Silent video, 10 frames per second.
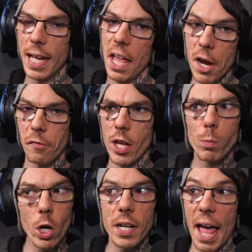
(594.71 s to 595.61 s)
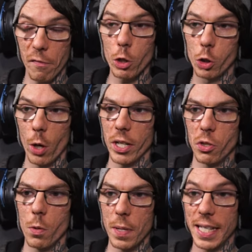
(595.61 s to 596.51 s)
if they weren't ever going
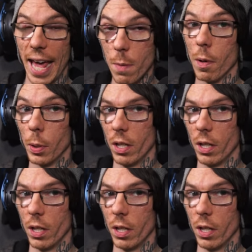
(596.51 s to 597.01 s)
to be capable